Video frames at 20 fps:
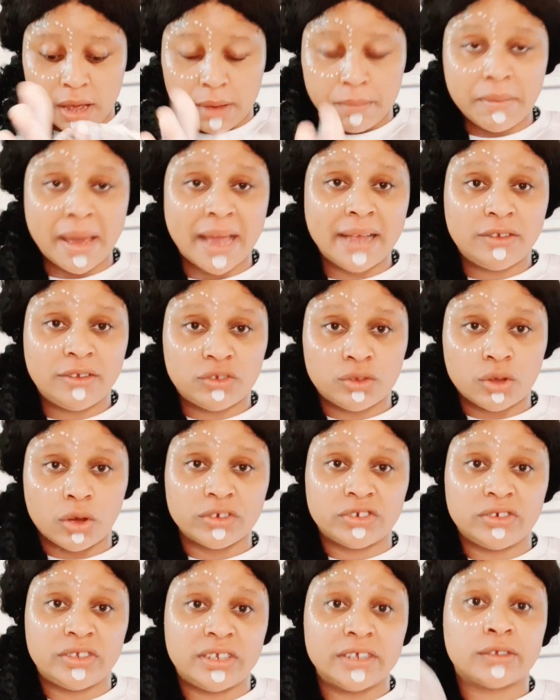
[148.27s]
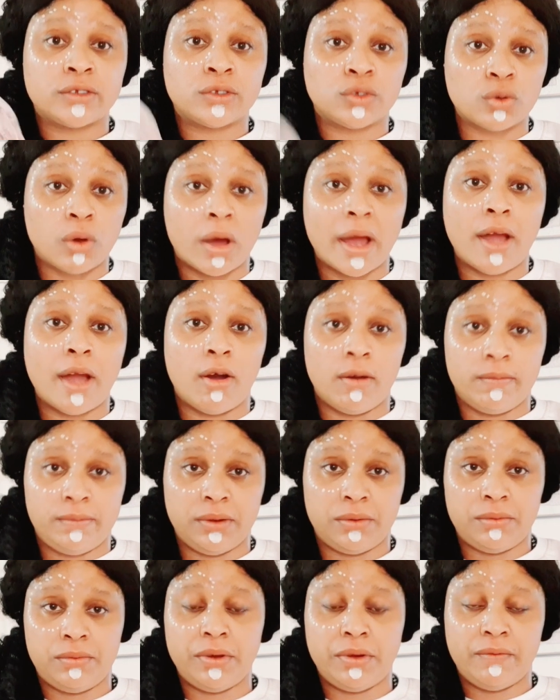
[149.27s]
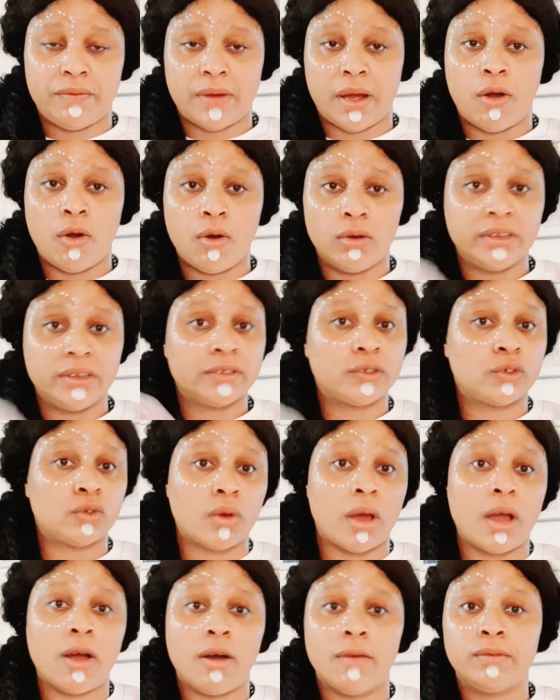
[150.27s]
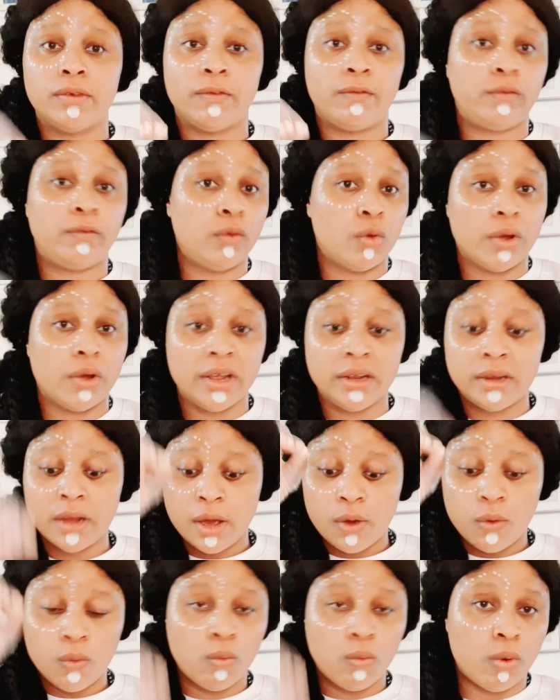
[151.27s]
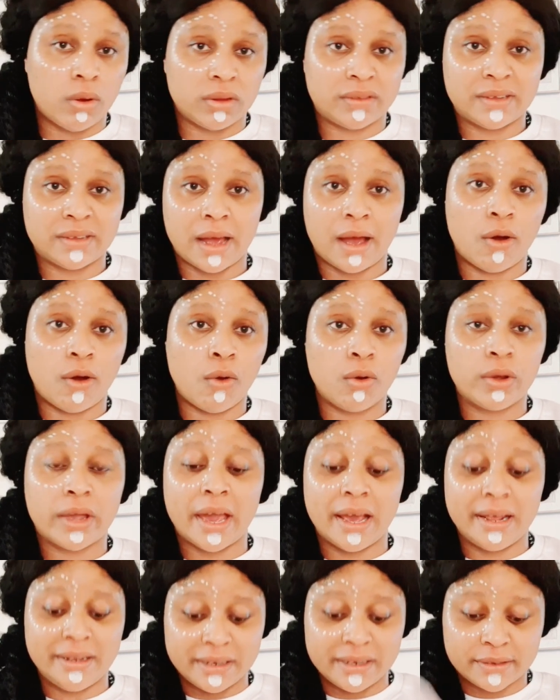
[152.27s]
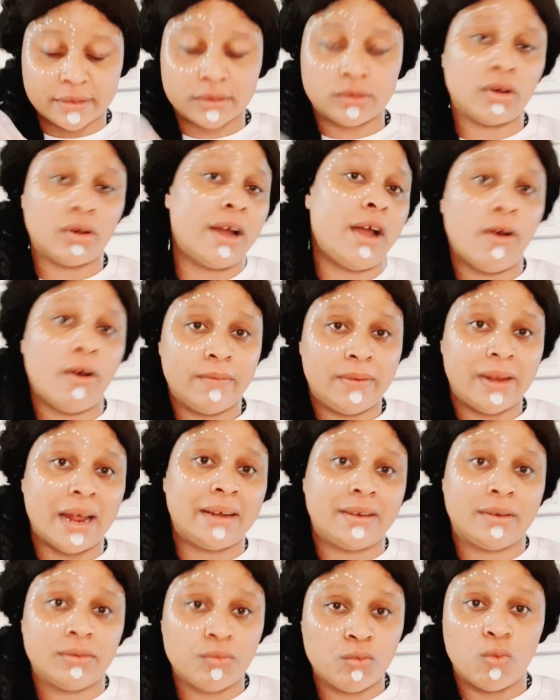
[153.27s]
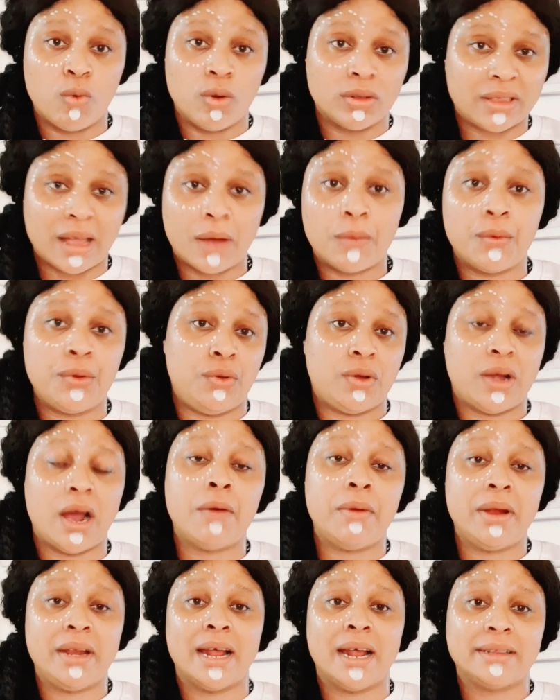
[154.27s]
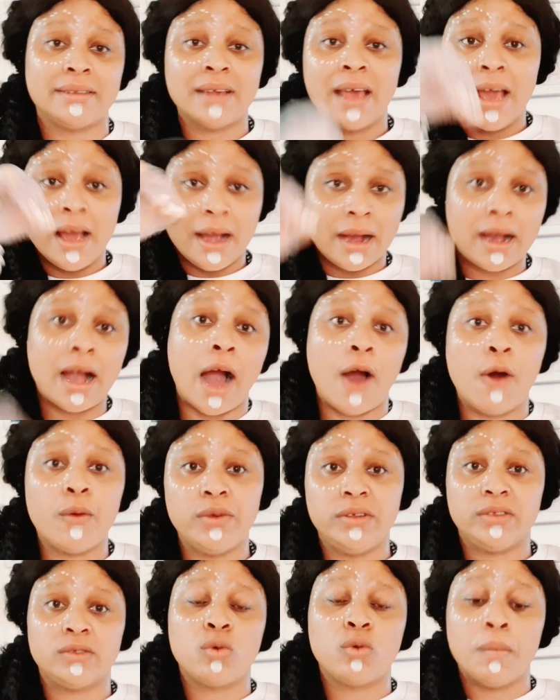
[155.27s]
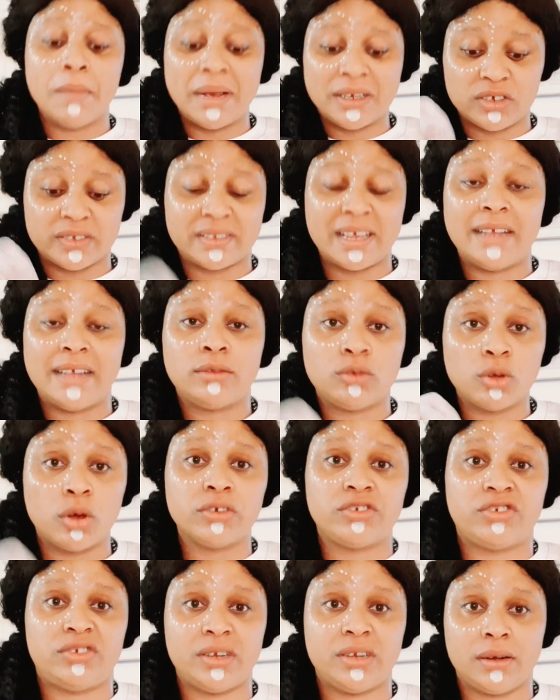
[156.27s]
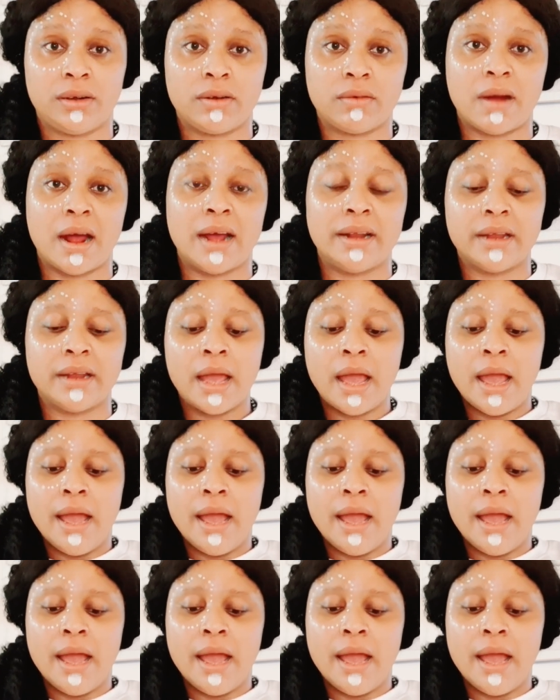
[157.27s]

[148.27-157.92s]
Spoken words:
May it touch the soil of the river or the soil of the flowing water, okay? The soil of that water where you carry that cowries go. Make sure say it touch the ground.